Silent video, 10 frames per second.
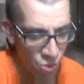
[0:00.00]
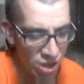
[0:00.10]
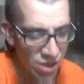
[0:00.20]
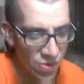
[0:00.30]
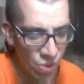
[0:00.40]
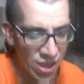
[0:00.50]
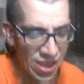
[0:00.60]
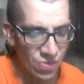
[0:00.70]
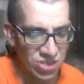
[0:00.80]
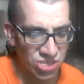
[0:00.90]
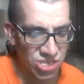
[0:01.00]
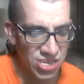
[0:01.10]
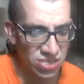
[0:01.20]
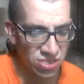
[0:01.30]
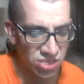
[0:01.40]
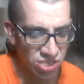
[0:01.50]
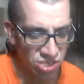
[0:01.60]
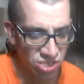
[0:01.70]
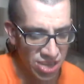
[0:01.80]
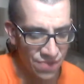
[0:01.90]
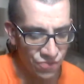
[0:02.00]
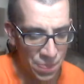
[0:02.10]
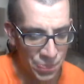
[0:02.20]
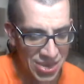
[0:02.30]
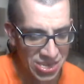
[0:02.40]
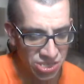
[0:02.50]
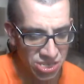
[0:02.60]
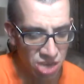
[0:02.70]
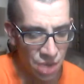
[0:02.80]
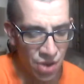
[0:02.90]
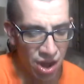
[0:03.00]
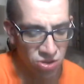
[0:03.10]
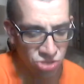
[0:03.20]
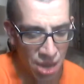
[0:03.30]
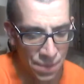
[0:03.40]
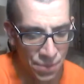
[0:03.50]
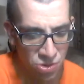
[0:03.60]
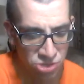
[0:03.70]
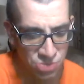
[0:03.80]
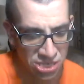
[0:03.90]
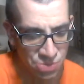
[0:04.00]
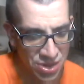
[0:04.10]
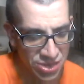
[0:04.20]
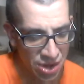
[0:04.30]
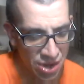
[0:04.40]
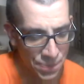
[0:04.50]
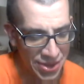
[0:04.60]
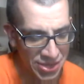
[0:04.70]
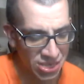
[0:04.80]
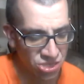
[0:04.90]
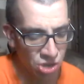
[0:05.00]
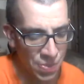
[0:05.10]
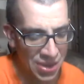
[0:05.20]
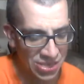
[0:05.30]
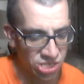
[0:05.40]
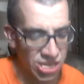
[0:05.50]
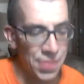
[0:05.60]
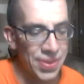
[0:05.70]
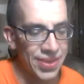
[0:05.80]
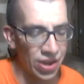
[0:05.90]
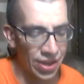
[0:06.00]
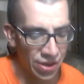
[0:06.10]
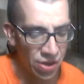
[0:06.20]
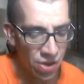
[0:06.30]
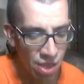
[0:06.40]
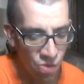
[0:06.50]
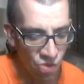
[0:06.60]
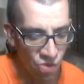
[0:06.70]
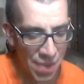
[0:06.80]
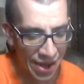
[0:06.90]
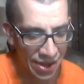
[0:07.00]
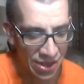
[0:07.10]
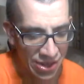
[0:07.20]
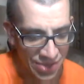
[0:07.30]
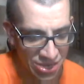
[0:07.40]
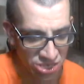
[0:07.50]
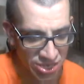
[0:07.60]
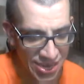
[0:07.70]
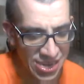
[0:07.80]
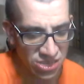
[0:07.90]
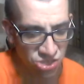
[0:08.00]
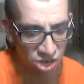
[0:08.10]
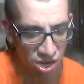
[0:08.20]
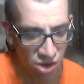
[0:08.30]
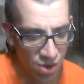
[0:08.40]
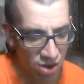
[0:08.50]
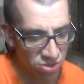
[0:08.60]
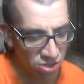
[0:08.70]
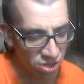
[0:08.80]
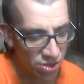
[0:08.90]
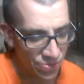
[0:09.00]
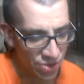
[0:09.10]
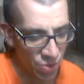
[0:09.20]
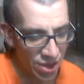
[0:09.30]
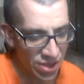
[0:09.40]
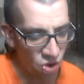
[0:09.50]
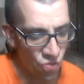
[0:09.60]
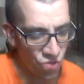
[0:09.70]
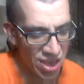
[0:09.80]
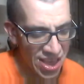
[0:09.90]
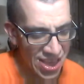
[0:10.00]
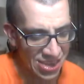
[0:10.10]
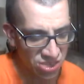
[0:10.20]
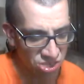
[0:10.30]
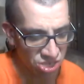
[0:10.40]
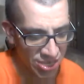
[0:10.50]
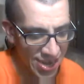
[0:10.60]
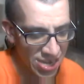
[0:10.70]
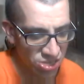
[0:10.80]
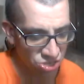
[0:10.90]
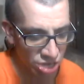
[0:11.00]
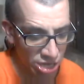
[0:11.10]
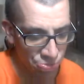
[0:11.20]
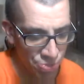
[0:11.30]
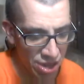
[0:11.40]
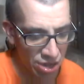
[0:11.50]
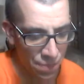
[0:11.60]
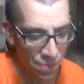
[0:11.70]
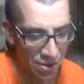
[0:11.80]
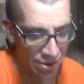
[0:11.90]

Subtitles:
We see a scene from PCW Outdoor post match beatdown on Pentagon Jr. by Sammy Callahan with a bat. There's a cage around the way OVE enters the cage and starts beating up